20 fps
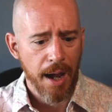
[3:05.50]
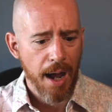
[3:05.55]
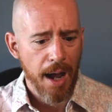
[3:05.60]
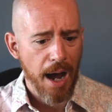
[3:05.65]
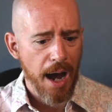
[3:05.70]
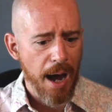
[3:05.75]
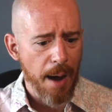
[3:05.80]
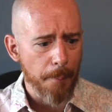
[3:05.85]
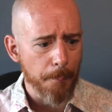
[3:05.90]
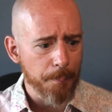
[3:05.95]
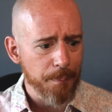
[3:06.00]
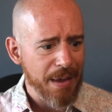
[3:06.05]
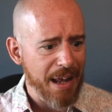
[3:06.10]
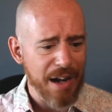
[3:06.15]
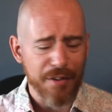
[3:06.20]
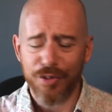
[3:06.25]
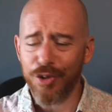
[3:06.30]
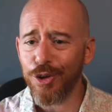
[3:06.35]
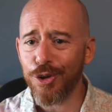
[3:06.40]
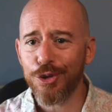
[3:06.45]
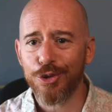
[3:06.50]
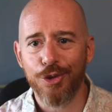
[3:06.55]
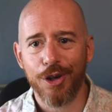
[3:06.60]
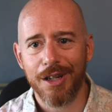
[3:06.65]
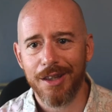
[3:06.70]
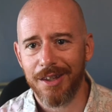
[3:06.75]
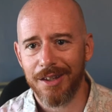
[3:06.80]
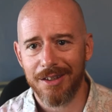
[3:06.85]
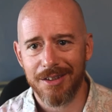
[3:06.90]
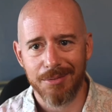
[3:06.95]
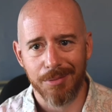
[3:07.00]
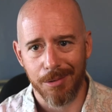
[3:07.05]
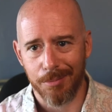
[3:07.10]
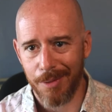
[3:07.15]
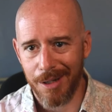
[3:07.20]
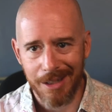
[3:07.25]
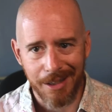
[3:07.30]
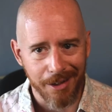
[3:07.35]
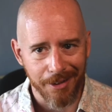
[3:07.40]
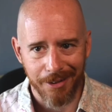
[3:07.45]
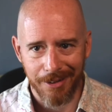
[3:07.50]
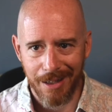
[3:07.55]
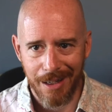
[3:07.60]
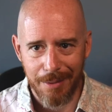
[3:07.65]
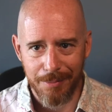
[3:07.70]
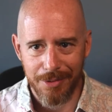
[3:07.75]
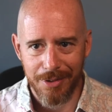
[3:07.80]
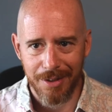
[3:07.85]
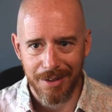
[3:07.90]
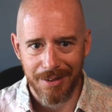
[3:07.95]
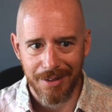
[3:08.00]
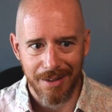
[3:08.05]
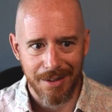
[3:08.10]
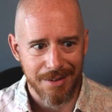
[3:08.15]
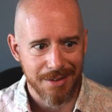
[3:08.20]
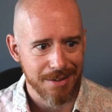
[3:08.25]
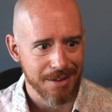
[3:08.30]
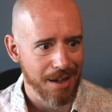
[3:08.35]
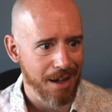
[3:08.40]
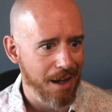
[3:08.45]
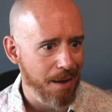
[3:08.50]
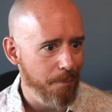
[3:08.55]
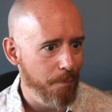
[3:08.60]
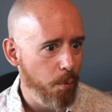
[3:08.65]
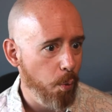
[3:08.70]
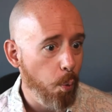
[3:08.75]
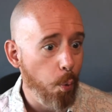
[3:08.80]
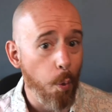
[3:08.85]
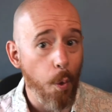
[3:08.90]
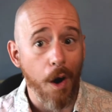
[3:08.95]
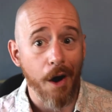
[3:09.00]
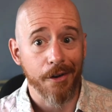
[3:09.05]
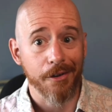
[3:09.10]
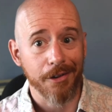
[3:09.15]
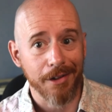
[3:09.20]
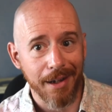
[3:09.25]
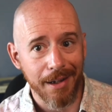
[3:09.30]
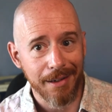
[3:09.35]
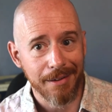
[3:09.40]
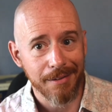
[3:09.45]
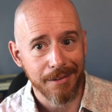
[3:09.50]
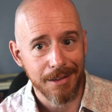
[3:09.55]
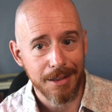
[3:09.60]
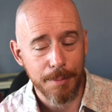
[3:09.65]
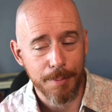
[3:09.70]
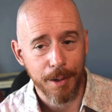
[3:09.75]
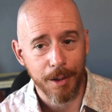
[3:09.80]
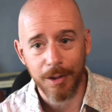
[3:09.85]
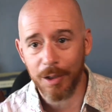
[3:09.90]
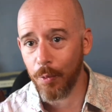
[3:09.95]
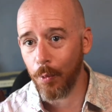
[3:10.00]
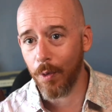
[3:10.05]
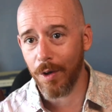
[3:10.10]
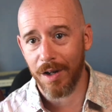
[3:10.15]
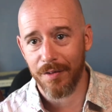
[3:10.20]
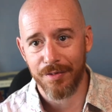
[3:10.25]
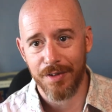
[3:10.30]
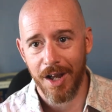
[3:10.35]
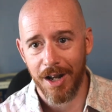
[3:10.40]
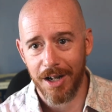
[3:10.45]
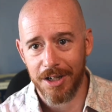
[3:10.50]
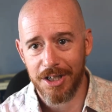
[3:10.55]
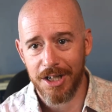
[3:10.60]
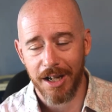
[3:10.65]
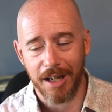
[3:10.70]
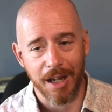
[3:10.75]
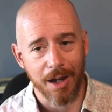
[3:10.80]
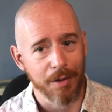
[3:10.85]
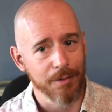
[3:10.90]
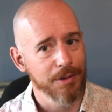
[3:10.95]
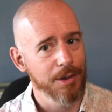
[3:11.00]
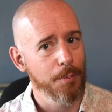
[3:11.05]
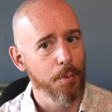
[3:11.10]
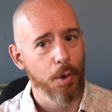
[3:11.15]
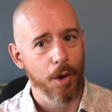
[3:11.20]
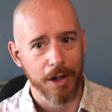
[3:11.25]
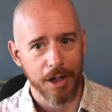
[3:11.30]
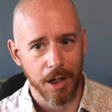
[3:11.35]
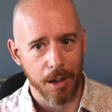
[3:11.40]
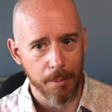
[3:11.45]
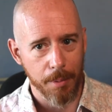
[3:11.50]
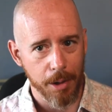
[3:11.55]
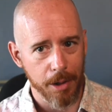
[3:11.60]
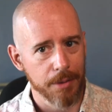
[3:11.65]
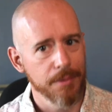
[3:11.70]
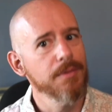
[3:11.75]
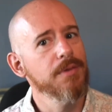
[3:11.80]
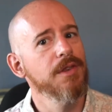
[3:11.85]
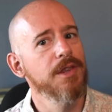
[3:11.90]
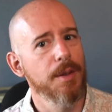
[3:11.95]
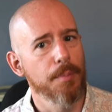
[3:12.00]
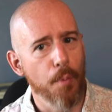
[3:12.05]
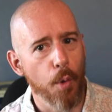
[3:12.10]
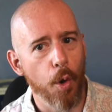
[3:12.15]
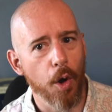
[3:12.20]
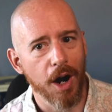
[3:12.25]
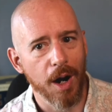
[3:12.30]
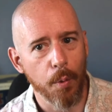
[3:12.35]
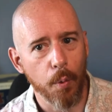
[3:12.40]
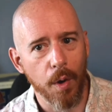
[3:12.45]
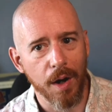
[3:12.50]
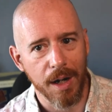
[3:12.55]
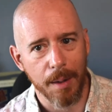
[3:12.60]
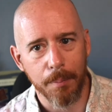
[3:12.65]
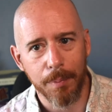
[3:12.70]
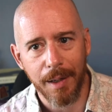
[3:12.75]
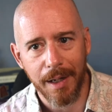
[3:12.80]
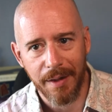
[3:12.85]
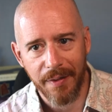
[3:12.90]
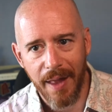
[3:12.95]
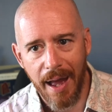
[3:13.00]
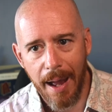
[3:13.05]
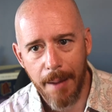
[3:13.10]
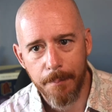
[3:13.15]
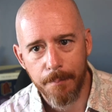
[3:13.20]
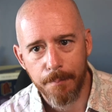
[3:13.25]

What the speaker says: And I've heard great things about many other games like this. Watergate is apparently one I've got to check out. The more I hear about it, the more I want to play that.